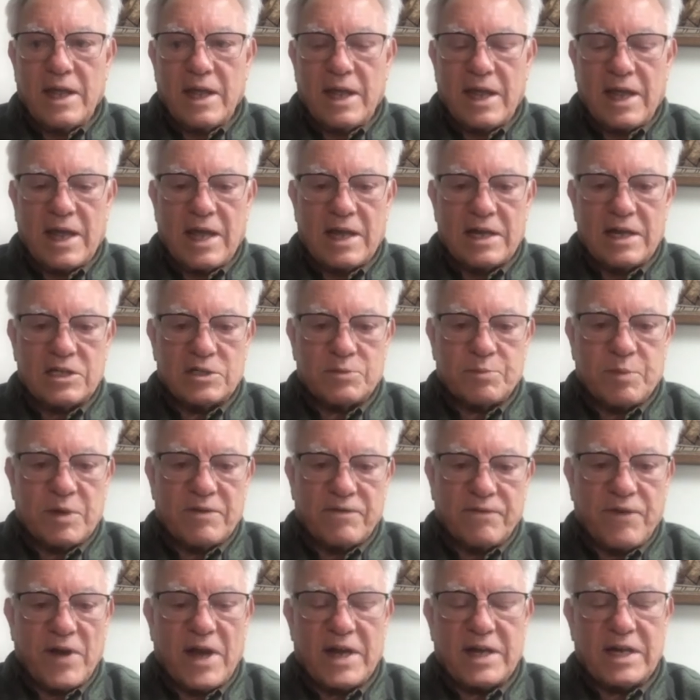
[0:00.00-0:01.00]
and has been
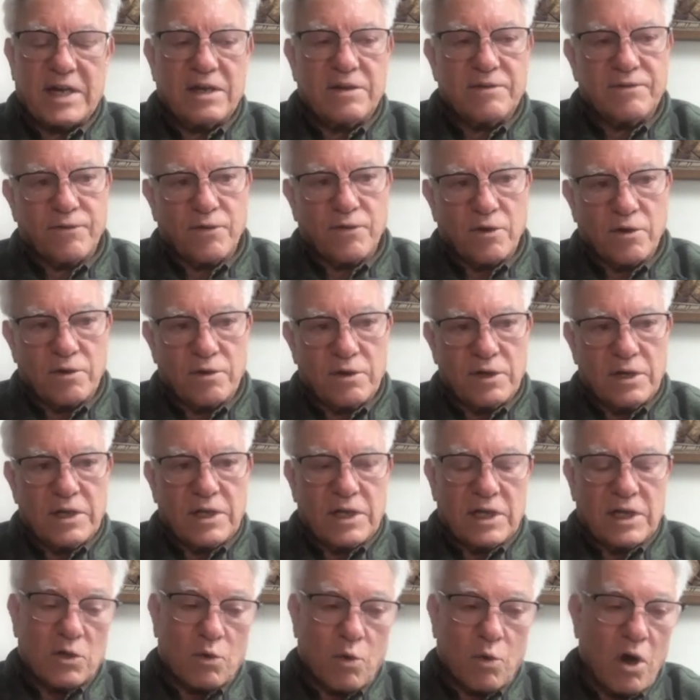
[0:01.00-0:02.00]
fighting for
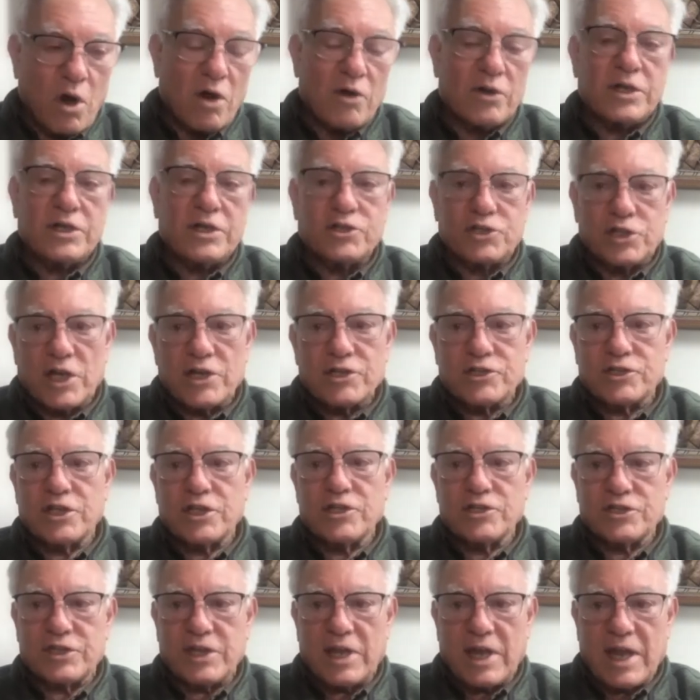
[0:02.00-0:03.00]
equality,
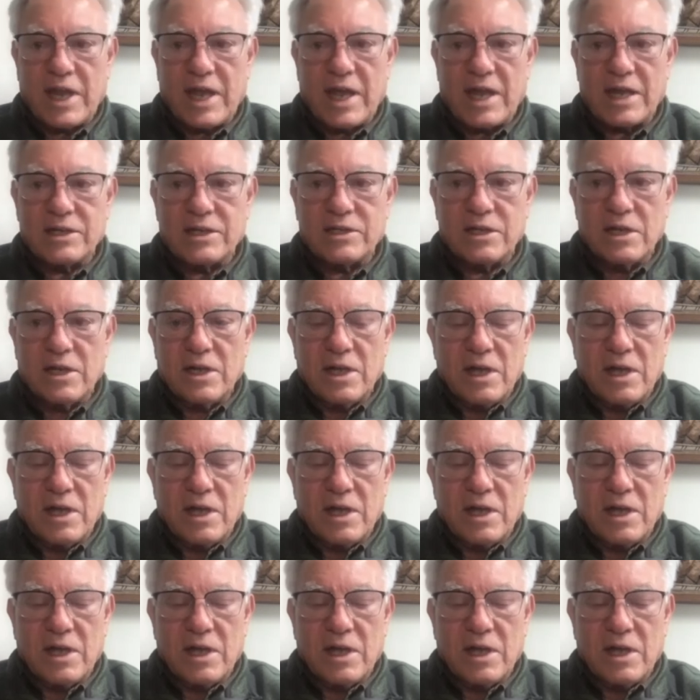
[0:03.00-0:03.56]
justice, and